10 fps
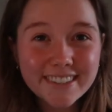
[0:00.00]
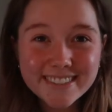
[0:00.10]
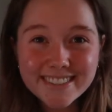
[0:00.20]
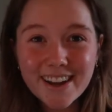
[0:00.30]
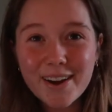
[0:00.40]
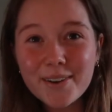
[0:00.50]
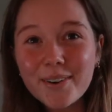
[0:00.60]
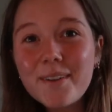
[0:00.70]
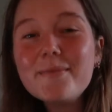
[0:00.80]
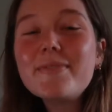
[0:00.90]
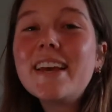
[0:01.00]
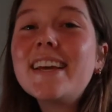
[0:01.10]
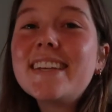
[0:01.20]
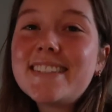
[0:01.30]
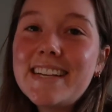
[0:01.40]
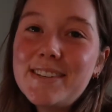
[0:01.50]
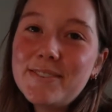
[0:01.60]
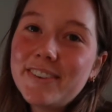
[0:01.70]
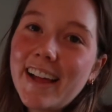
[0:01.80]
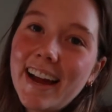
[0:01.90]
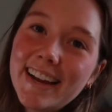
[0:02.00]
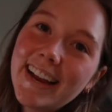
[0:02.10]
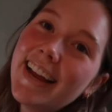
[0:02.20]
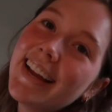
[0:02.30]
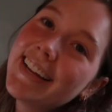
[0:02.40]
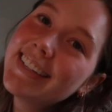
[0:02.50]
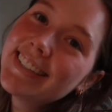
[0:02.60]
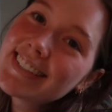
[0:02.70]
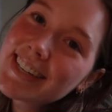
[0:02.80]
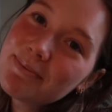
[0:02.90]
So stay tuned for that, and